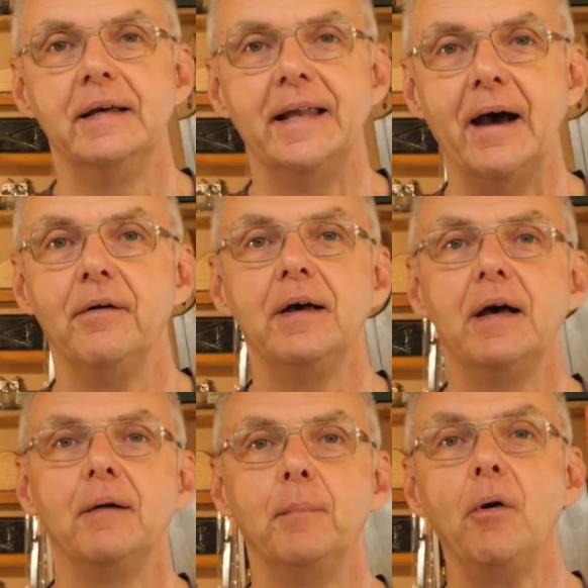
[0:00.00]
Now,
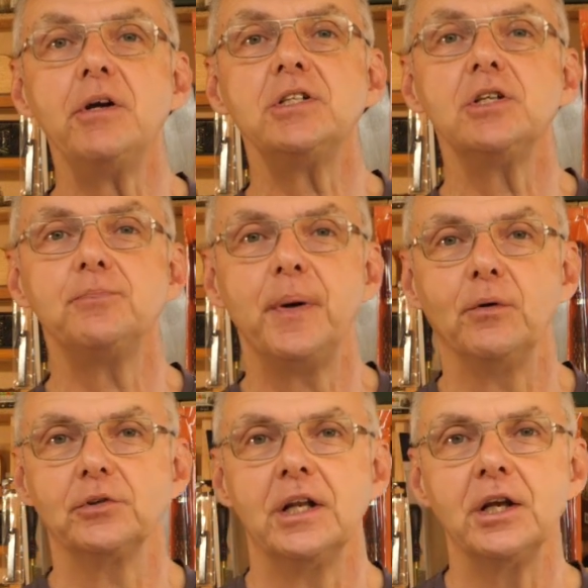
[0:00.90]
Morris has
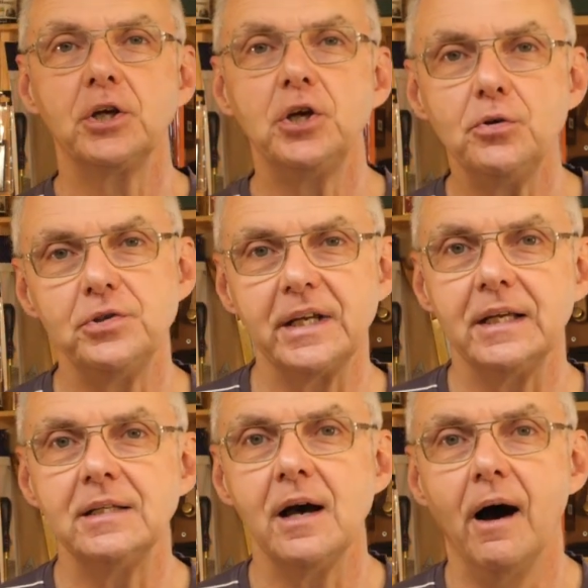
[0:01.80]
built an acoustic
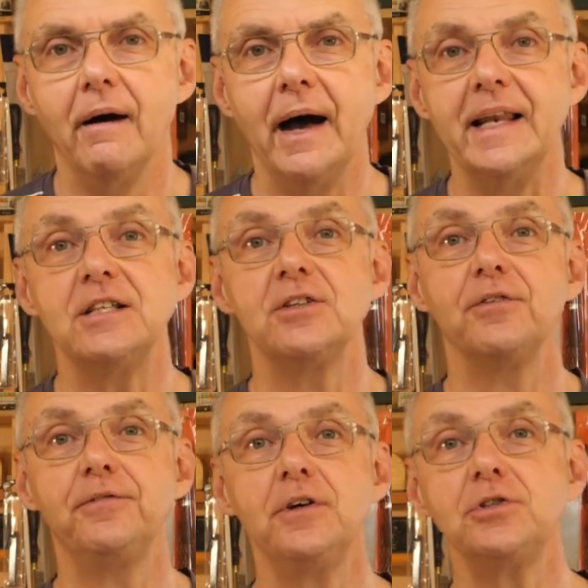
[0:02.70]
guitar, and it's the
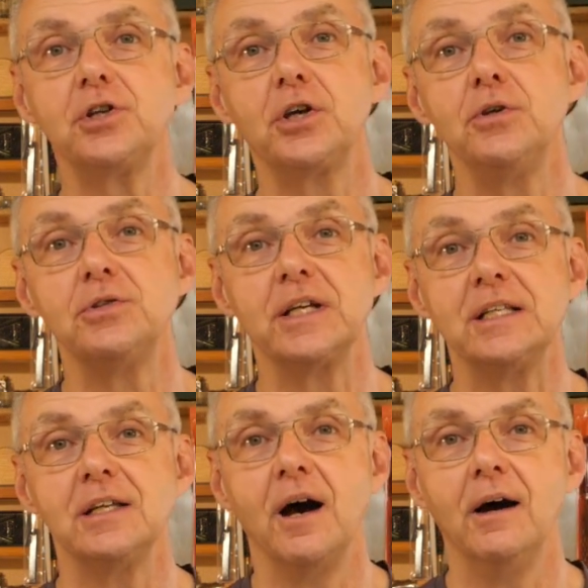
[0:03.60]
first acoustic
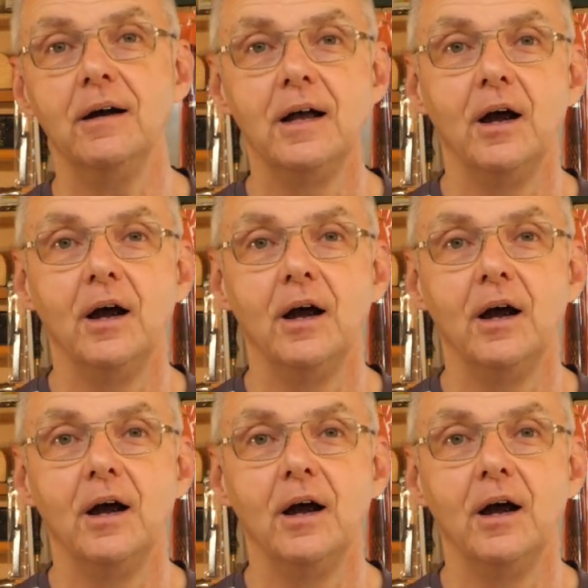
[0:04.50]
guitar